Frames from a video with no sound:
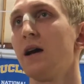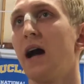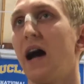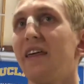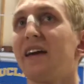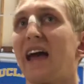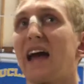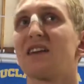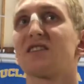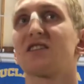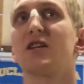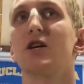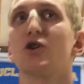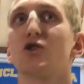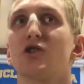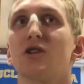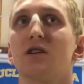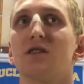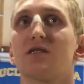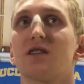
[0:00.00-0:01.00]
I think
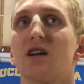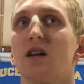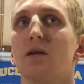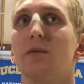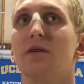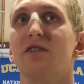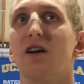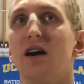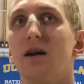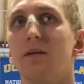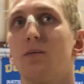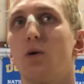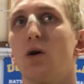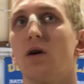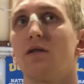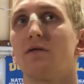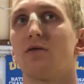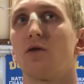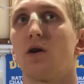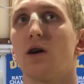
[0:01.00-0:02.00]
execution is going to be very
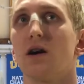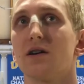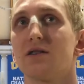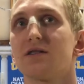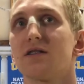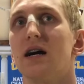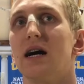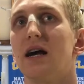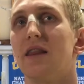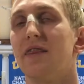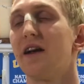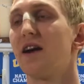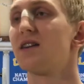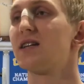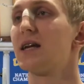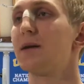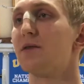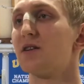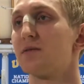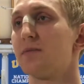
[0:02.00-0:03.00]
important for us. Uh, their
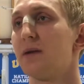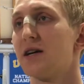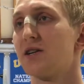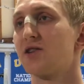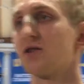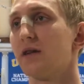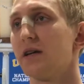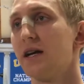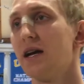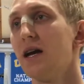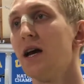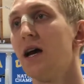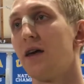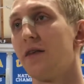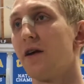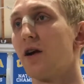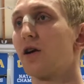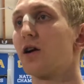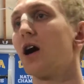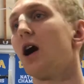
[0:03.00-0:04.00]
team, especially
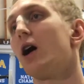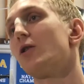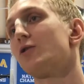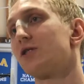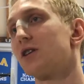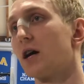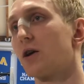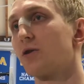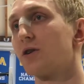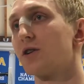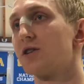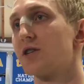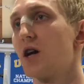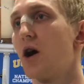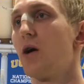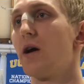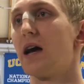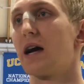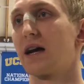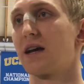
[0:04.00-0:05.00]
their coach, uh, is
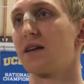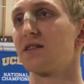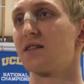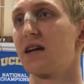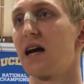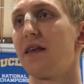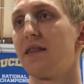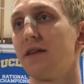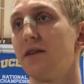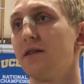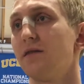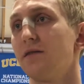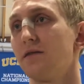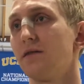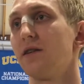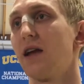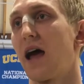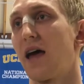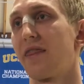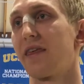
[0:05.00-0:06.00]
a guy that
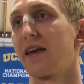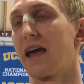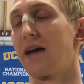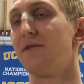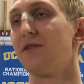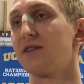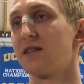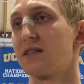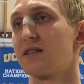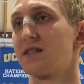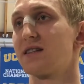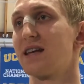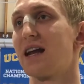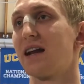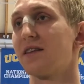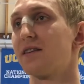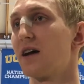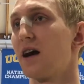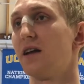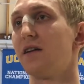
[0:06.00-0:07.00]
I think emphasizes that
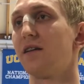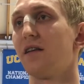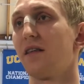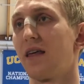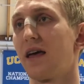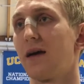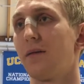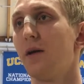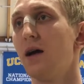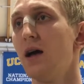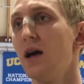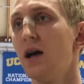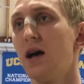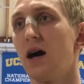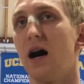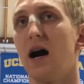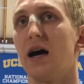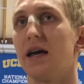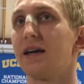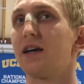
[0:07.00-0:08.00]
a ton to them.
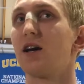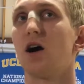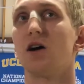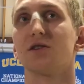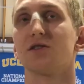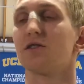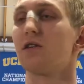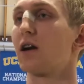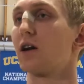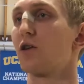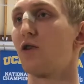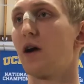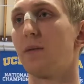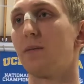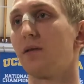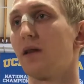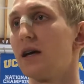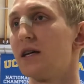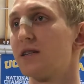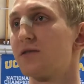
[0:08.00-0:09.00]
Uh, he calls a lot of great
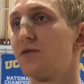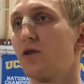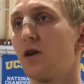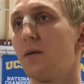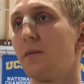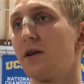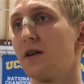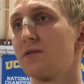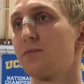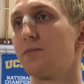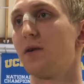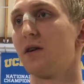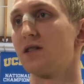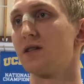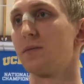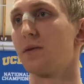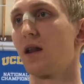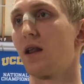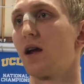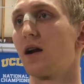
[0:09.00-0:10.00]
plays for him and just
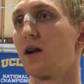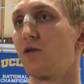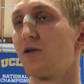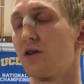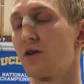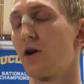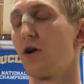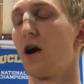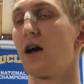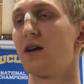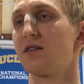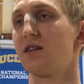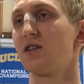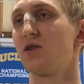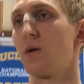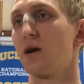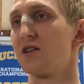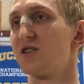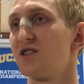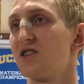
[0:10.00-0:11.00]
puts him in a lot of uh,
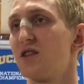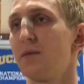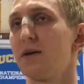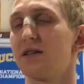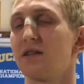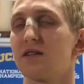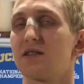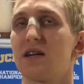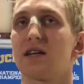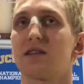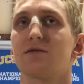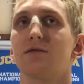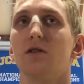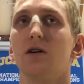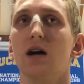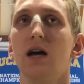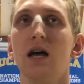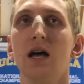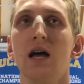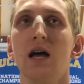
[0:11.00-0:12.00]
situations to be
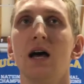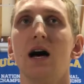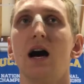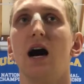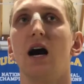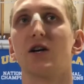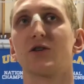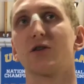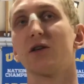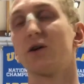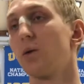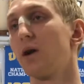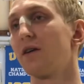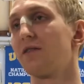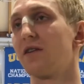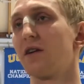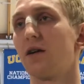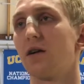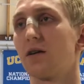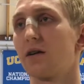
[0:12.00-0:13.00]
successful. Uh, so I think we
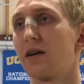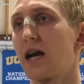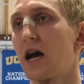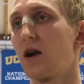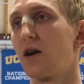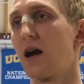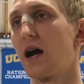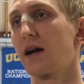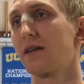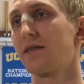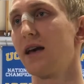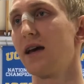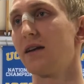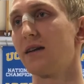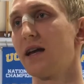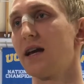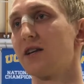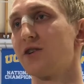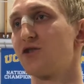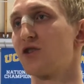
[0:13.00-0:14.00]
have to counteract that
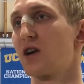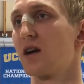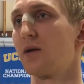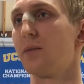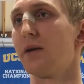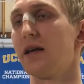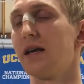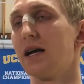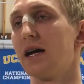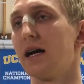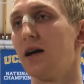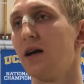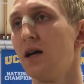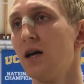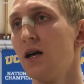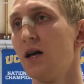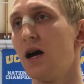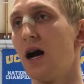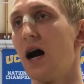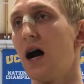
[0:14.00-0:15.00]
and yeah, just try to be uh,
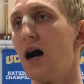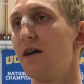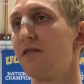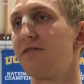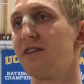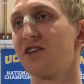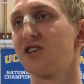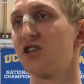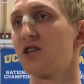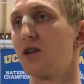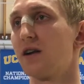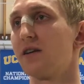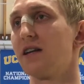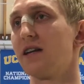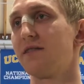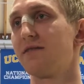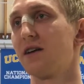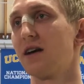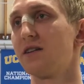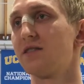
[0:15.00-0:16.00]
uh, efficient on
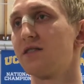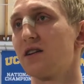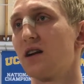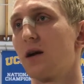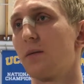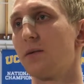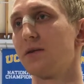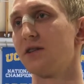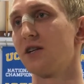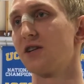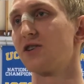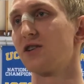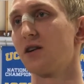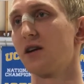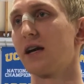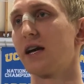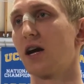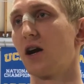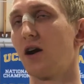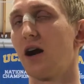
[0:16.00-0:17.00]
defense in our
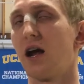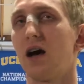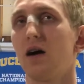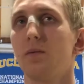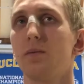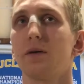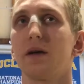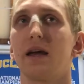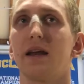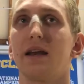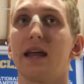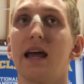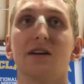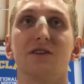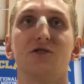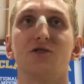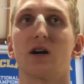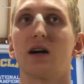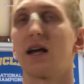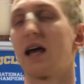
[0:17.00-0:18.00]
positioning and our help, and yeah,
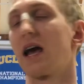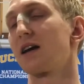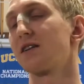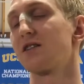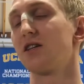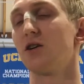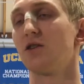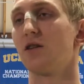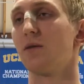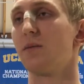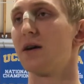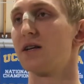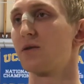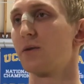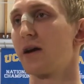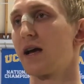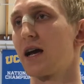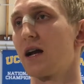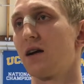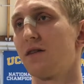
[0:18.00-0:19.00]
just try to execute the best
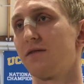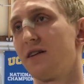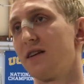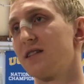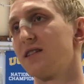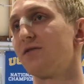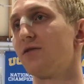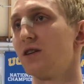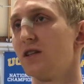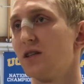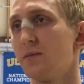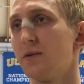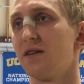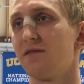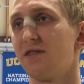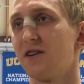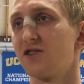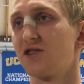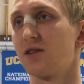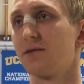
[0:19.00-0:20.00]
we can offensively to be
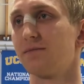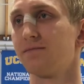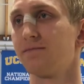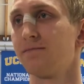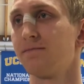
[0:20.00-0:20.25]
efficient.